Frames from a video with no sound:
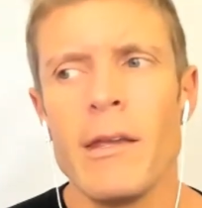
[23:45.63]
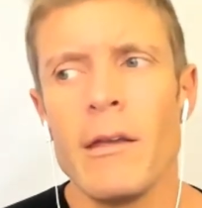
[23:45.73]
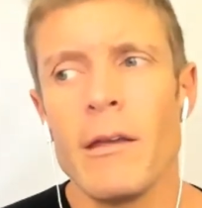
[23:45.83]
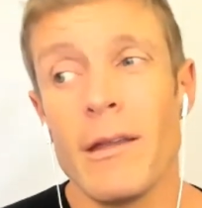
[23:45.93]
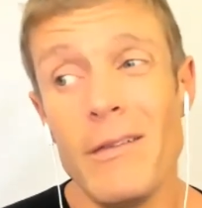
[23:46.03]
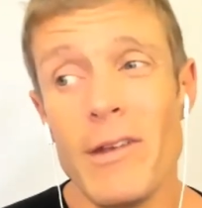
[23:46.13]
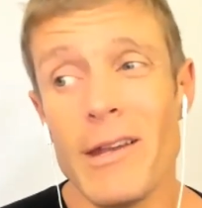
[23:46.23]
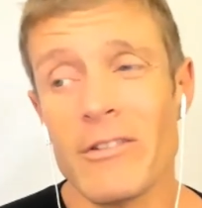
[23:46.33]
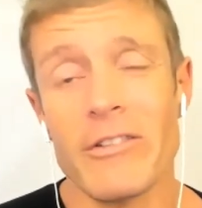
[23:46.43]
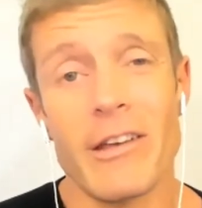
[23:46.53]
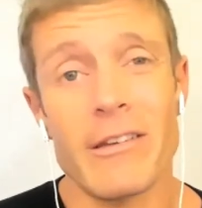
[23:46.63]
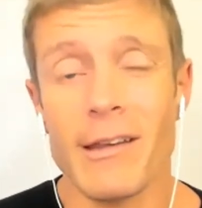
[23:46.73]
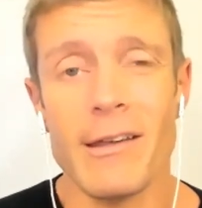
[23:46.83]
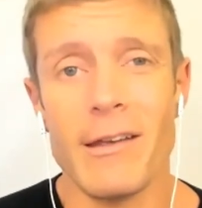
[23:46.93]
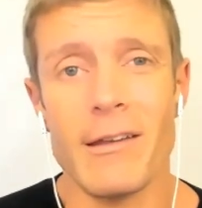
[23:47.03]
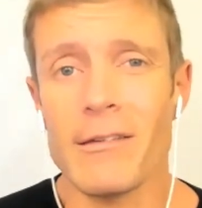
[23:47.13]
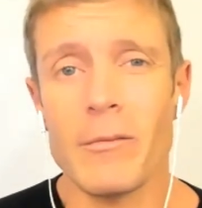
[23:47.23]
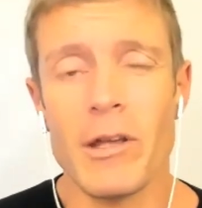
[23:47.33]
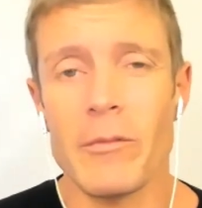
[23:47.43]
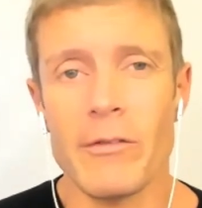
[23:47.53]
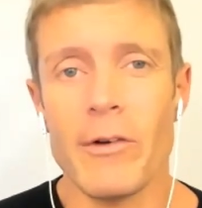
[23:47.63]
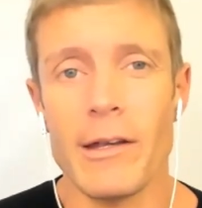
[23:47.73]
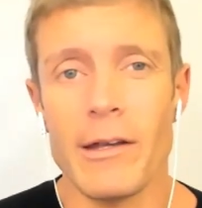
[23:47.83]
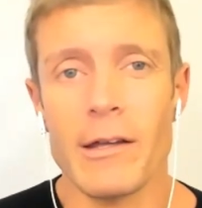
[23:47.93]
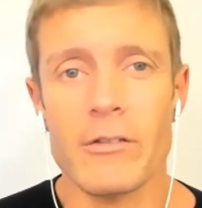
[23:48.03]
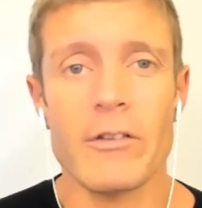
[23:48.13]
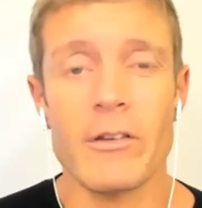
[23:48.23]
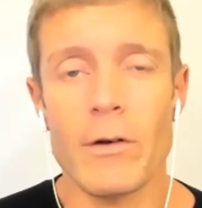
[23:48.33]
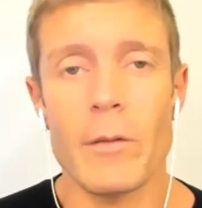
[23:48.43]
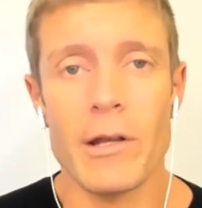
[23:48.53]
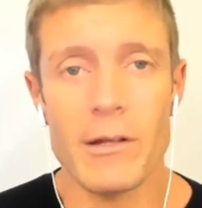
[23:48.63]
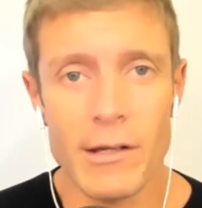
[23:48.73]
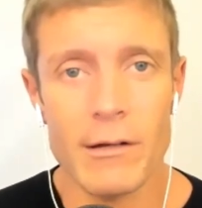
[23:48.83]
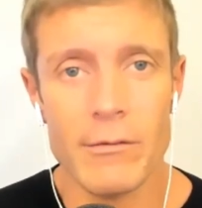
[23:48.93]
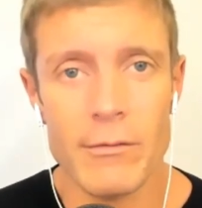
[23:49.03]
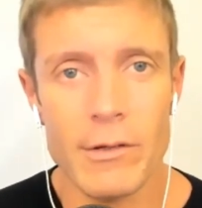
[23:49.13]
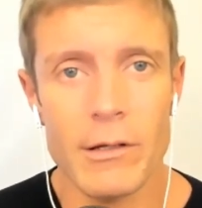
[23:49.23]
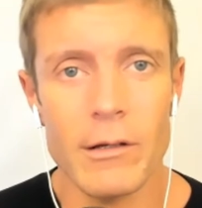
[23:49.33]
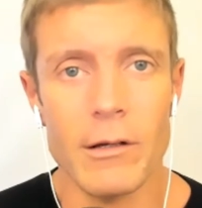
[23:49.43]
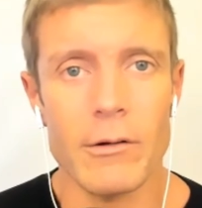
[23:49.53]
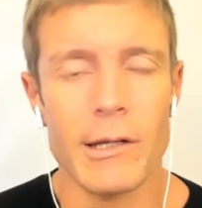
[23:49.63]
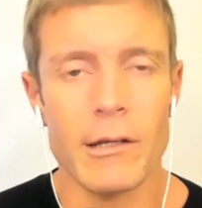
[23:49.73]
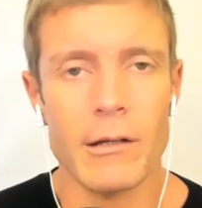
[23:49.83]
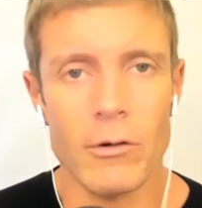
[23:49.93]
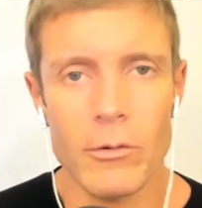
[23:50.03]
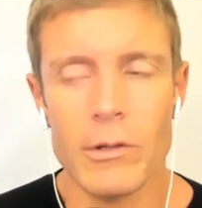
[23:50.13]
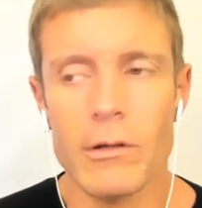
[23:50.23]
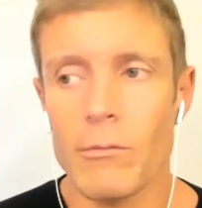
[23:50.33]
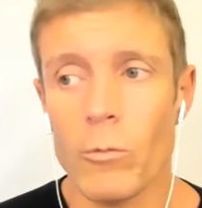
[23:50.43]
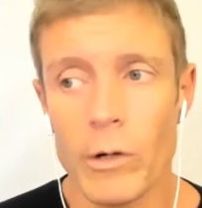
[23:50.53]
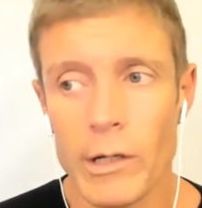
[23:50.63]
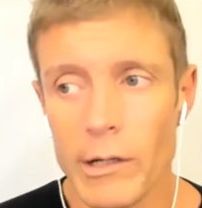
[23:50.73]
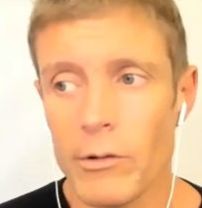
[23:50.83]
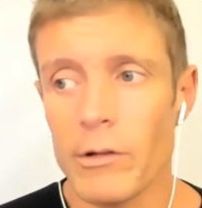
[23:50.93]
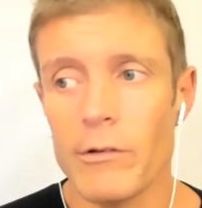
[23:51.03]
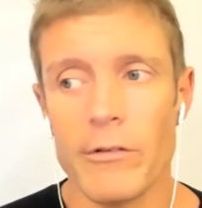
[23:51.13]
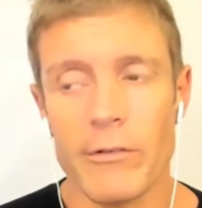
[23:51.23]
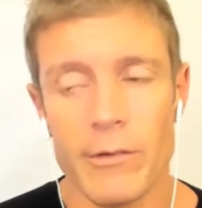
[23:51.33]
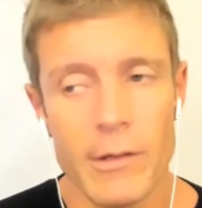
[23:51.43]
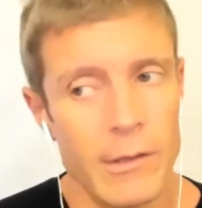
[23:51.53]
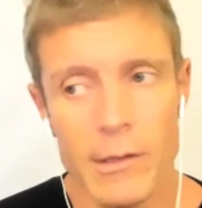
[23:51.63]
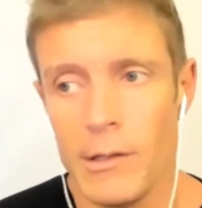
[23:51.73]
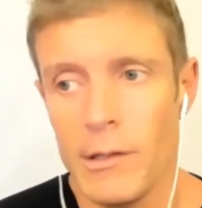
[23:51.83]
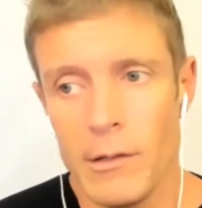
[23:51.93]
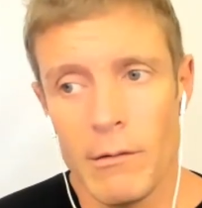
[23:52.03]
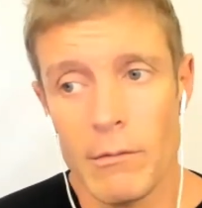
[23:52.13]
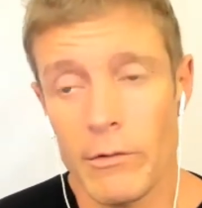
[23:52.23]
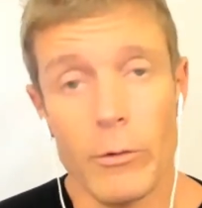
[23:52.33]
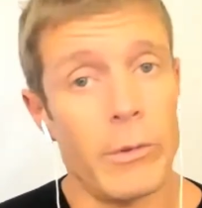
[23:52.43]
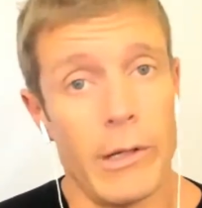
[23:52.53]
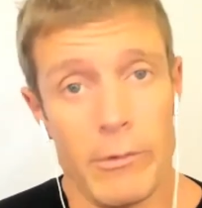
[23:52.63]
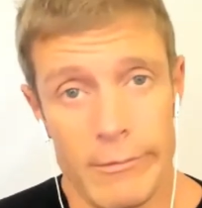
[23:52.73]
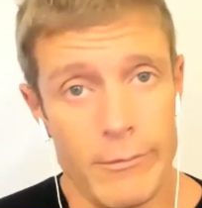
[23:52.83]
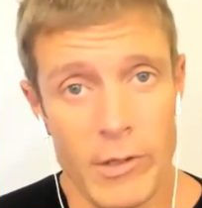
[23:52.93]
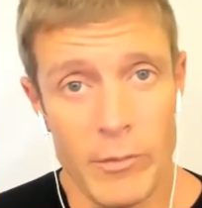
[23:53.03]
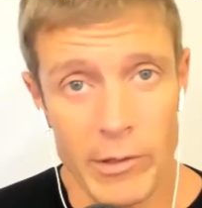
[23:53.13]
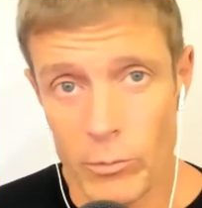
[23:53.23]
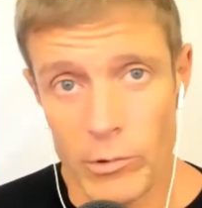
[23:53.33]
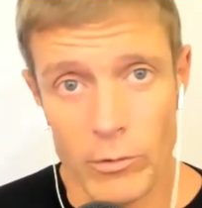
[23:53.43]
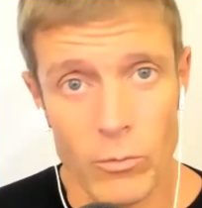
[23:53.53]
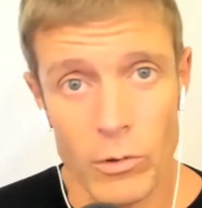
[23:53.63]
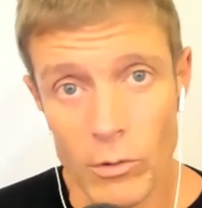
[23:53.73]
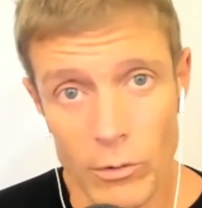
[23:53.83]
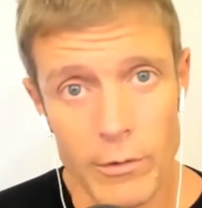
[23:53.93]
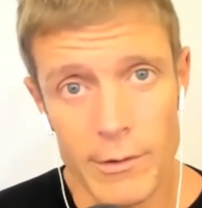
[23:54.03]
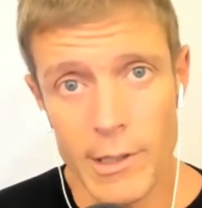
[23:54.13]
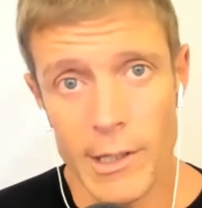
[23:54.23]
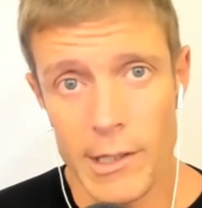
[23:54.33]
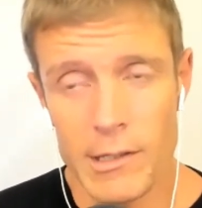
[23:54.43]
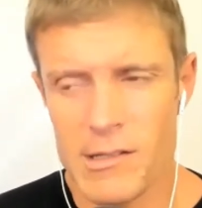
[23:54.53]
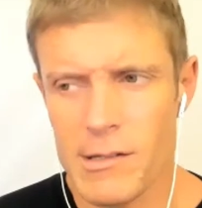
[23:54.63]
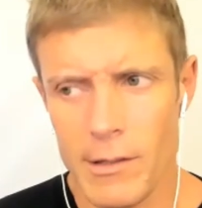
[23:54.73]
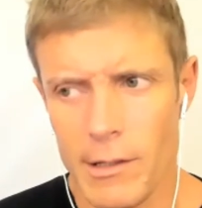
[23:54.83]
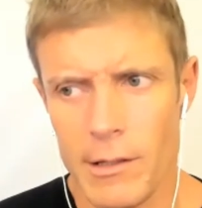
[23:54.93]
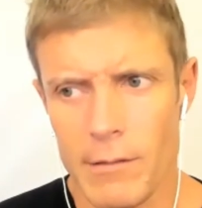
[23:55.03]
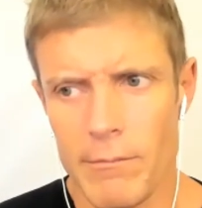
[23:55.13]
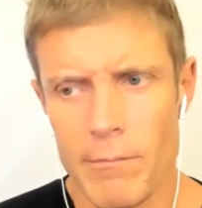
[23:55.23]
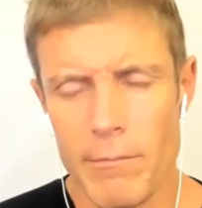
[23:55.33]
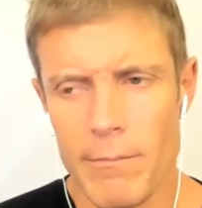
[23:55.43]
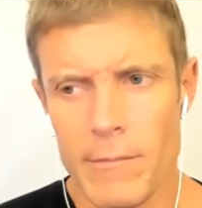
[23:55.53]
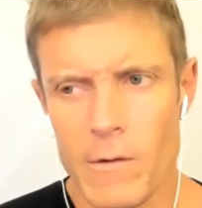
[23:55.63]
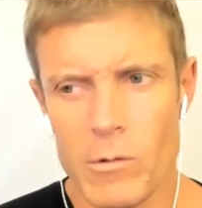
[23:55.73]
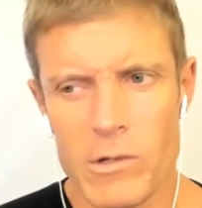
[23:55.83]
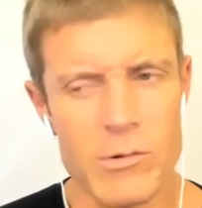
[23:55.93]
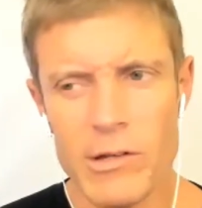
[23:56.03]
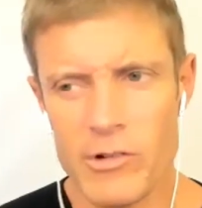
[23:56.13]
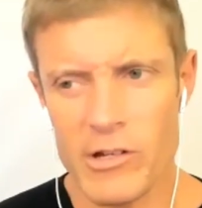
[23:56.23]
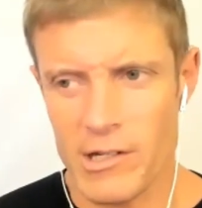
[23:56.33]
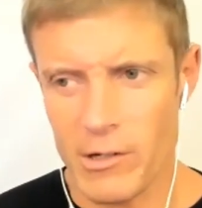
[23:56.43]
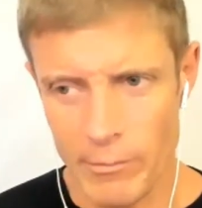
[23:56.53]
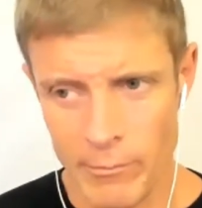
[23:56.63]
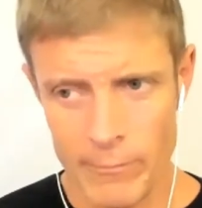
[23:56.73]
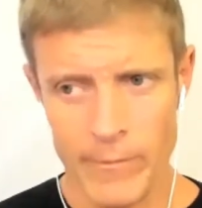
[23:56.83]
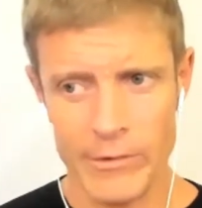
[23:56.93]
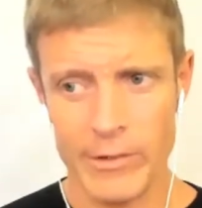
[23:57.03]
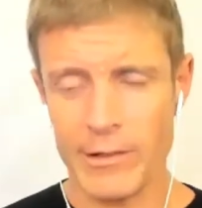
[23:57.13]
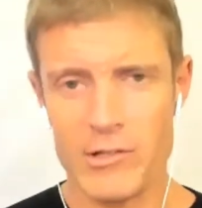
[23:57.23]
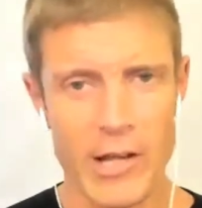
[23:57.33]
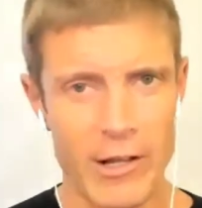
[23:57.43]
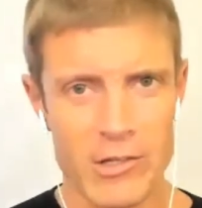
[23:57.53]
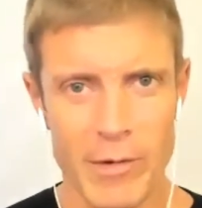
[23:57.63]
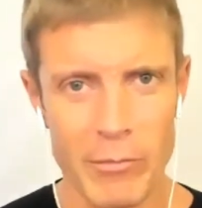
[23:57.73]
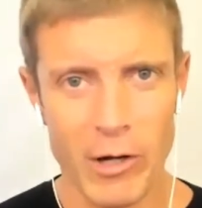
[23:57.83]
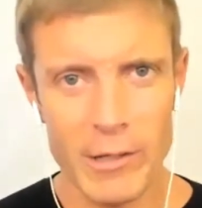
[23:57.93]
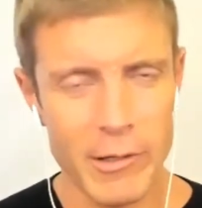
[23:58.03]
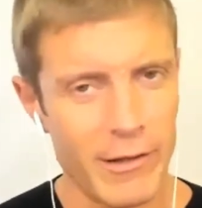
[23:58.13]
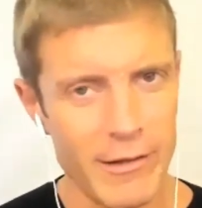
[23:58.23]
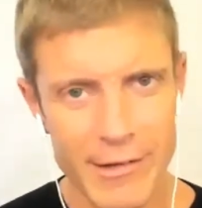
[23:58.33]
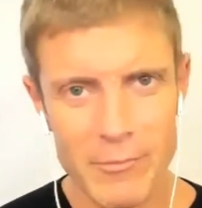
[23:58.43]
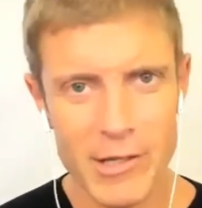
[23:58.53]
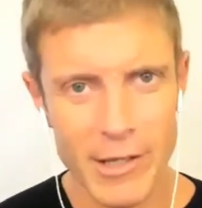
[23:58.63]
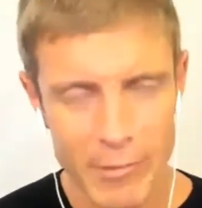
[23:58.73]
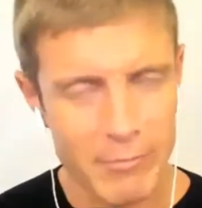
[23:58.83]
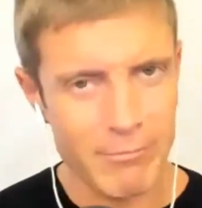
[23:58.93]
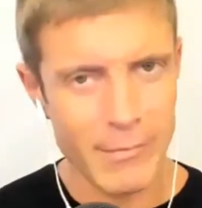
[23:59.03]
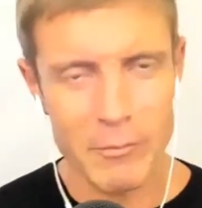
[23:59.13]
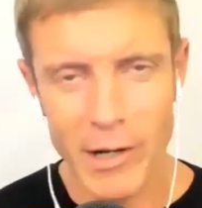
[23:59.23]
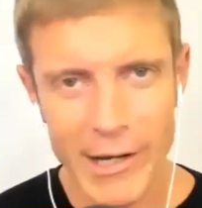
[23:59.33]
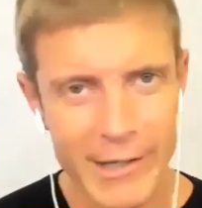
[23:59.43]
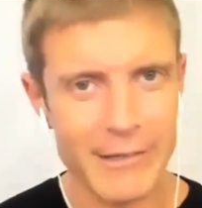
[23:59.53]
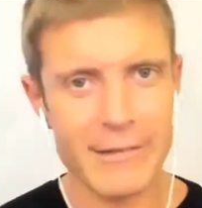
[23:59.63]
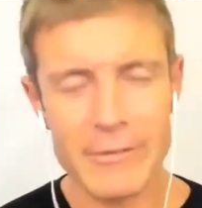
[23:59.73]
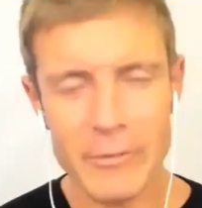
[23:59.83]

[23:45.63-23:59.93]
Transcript: Like even exercise. Sometimes I find exercise very meditative. I can go and work out and just zone out and be in my own little world, and which is interesting. Physically challenging my body, but at the same time, my mind is sort of